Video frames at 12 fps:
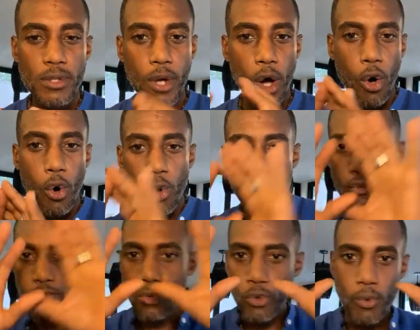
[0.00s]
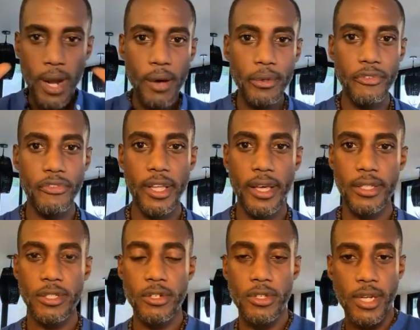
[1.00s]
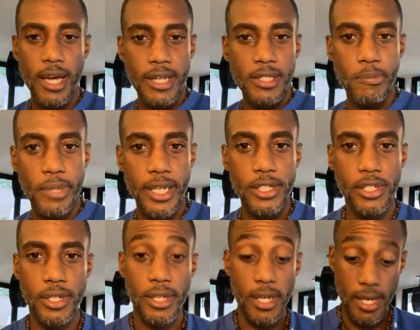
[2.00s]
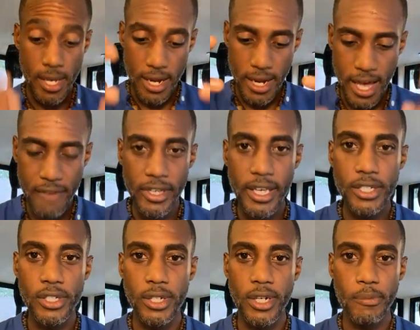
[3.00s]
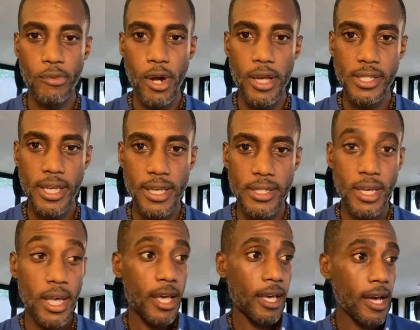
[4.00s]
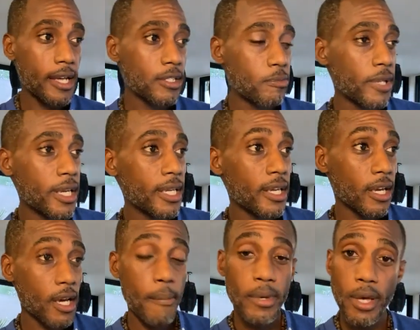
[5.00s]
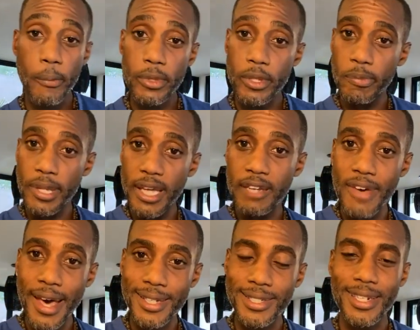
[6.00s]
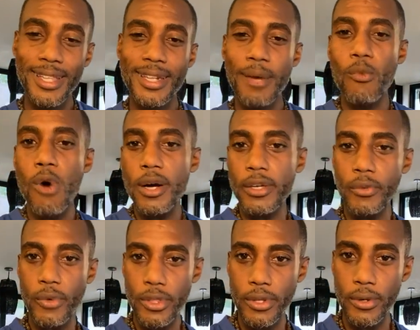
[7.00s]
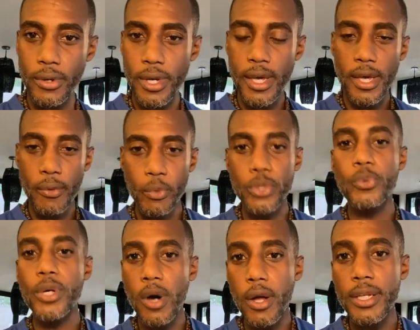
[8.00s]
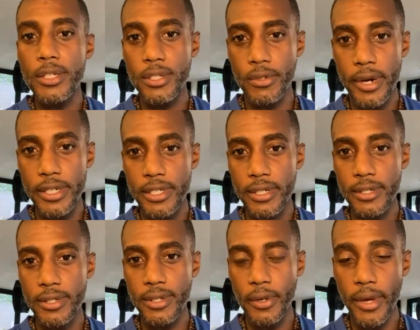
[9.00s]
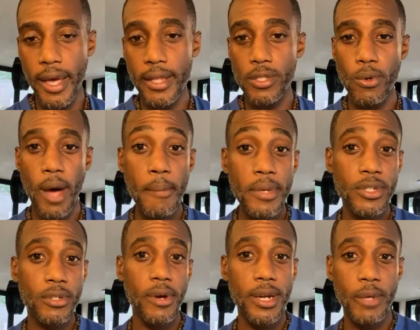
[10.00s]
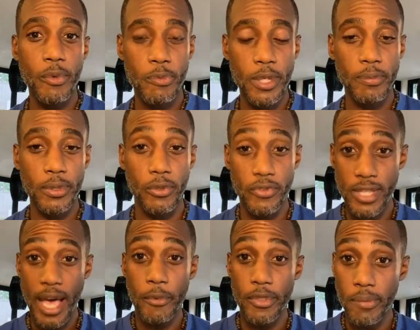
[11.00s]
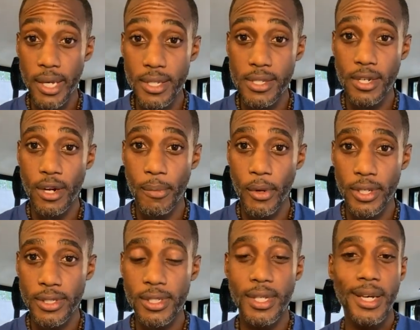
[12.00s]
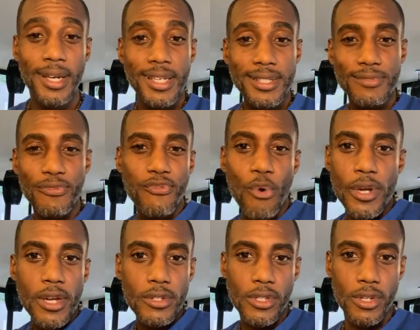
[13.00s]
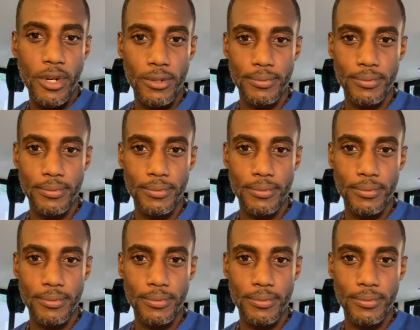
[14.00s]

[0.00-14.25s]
a whole full round of things. There's the contemplation, navigation in process, contemplating and coming up with a plan of action, and then I'm walking with you, which we call integration. Okay, and so I'm integrating with people who sat with me in ceremonies 4 years ago,